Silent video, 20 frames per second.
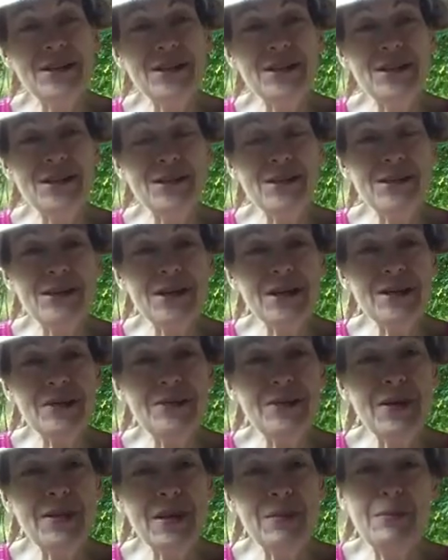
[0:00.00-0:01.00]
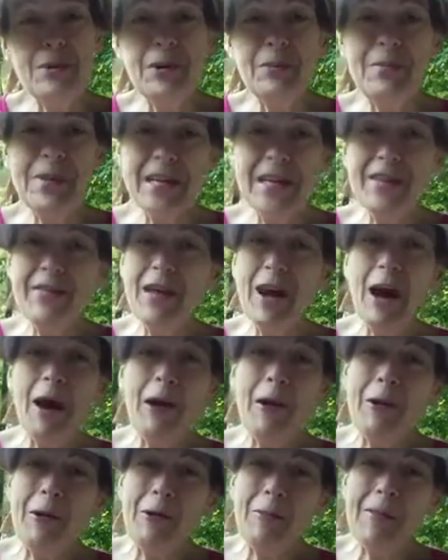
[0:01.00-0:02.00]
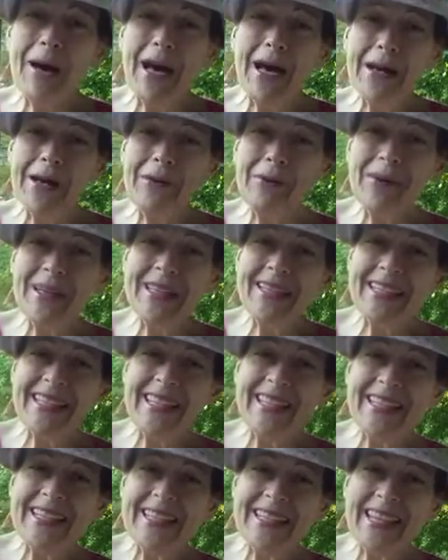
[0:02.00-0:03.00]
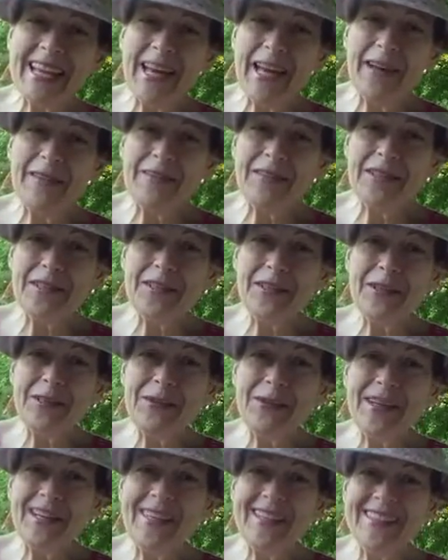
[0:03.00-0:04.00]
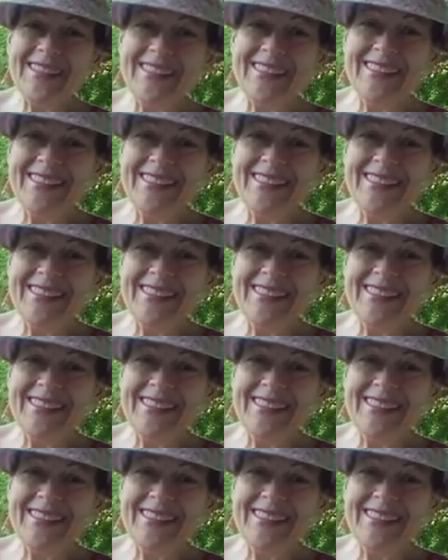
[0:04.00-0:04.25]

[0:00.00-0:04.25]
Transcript: to do, because when they put me in the home, I don't want the kids to have to do it.